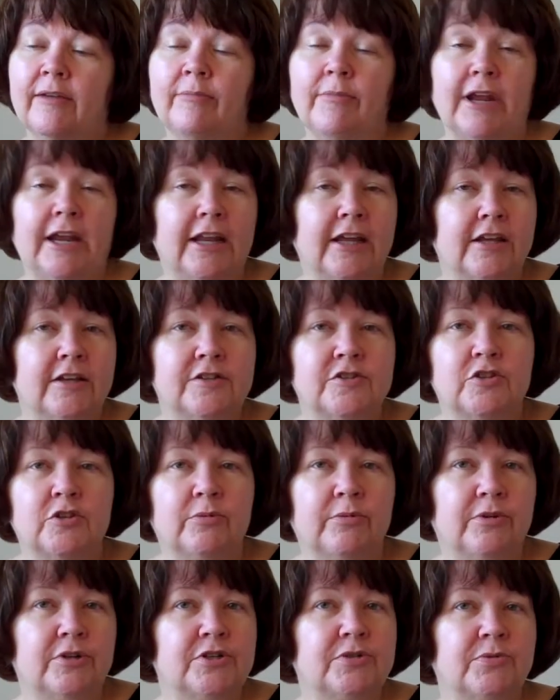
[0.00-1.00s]
Many
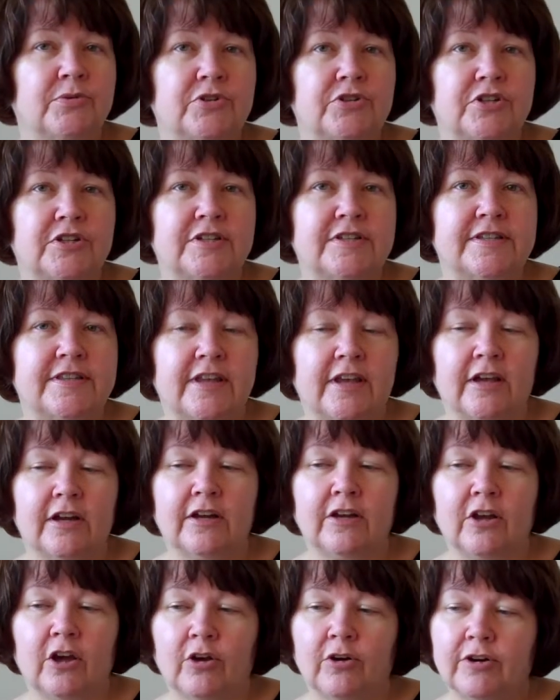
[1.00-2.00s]
consumers will just then
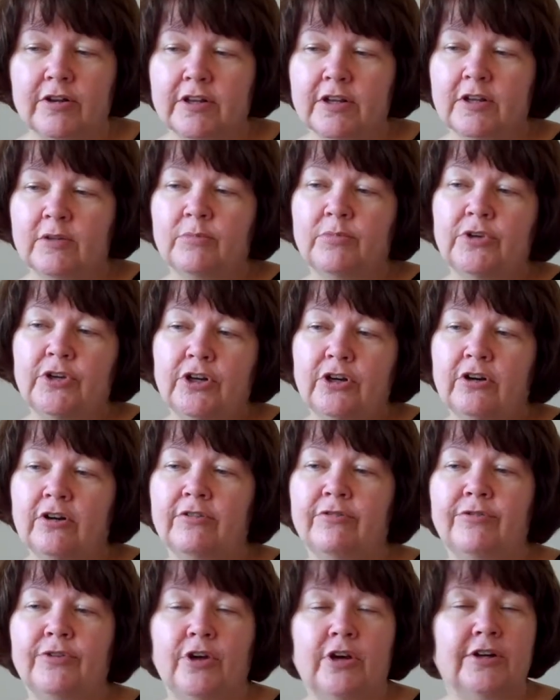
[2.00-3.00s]
go to the computer
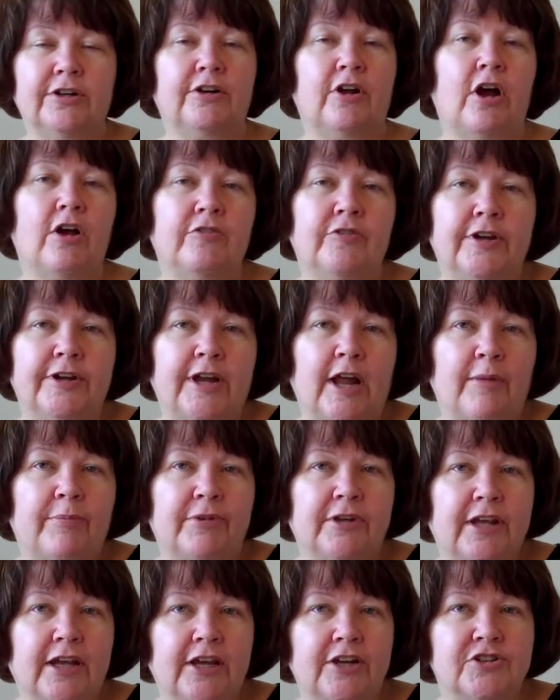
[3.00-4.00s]
to fill out an online
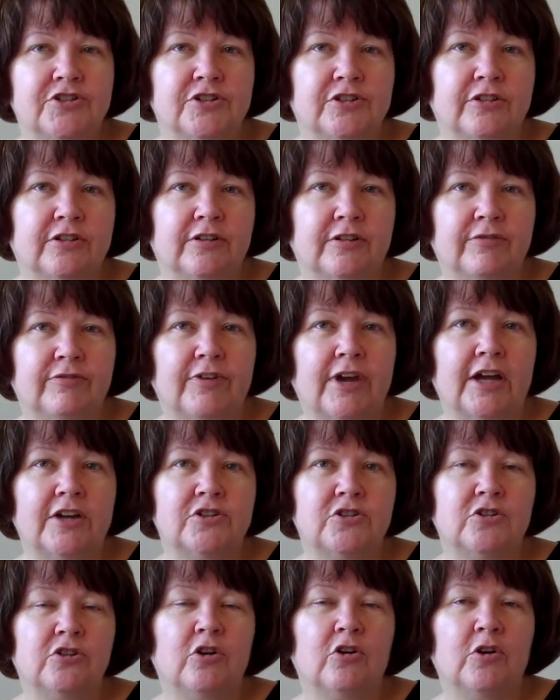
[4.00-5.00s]
application. In
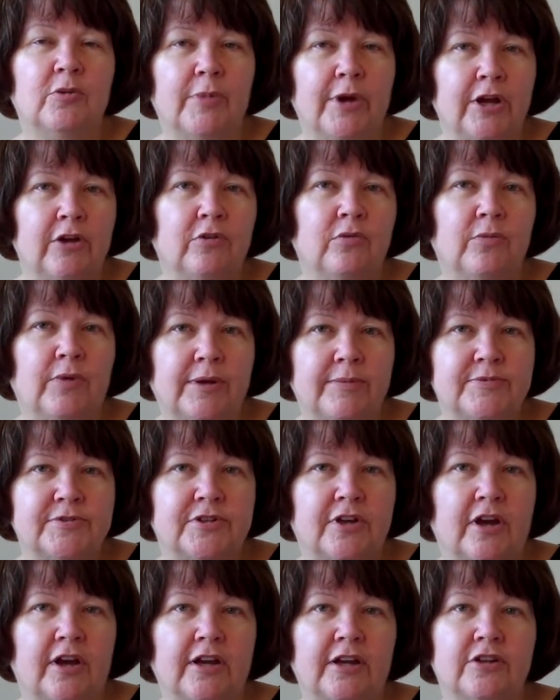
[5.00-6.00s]
fact, you can go to my own
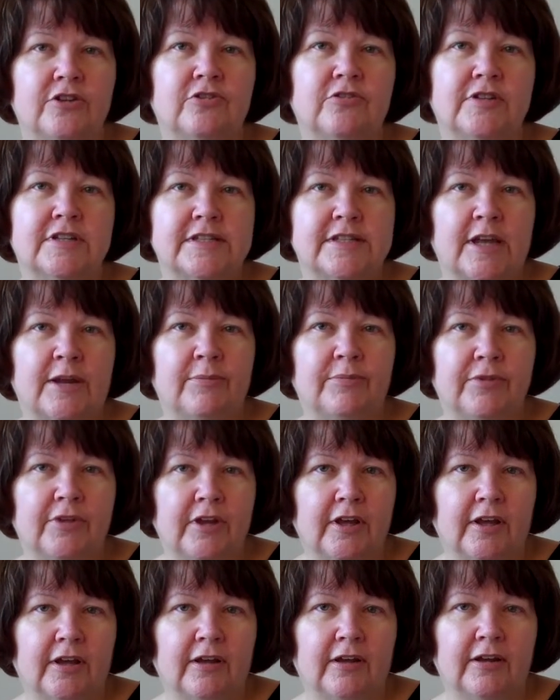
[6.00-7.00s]
website and do the same
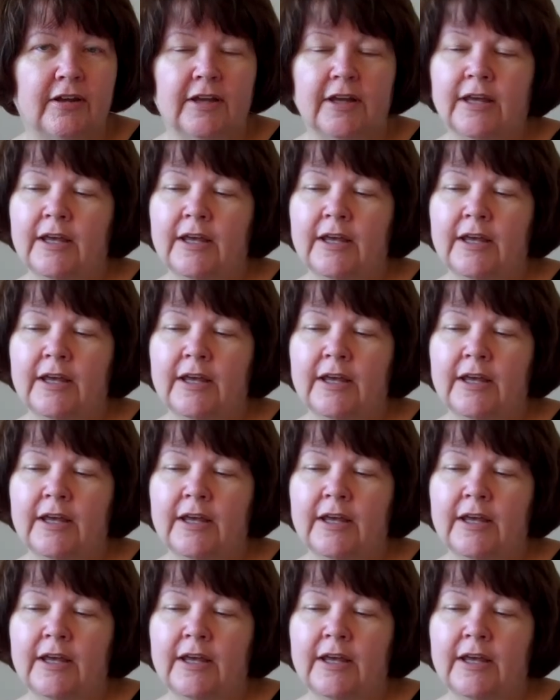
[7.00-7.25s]
thing.